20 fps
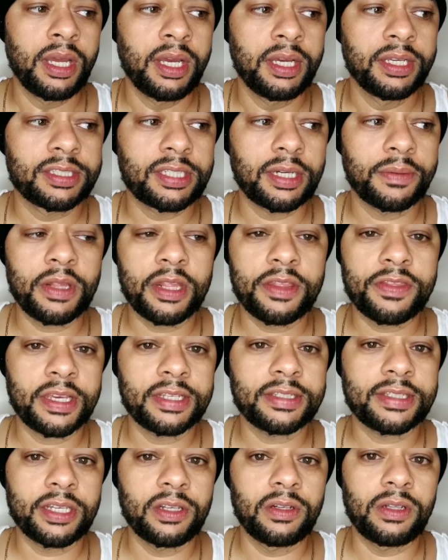some of the
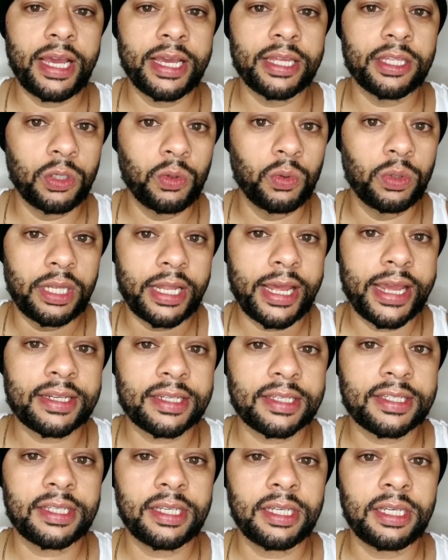things that you would like to
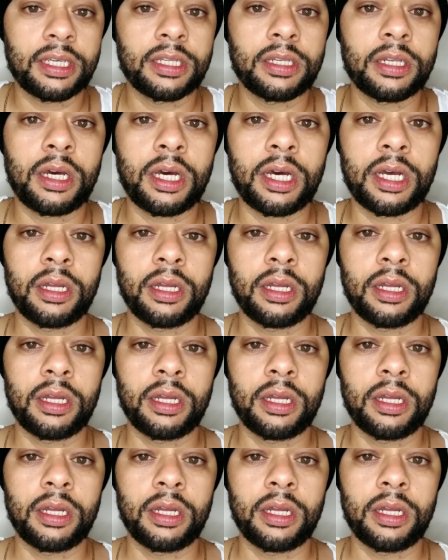see in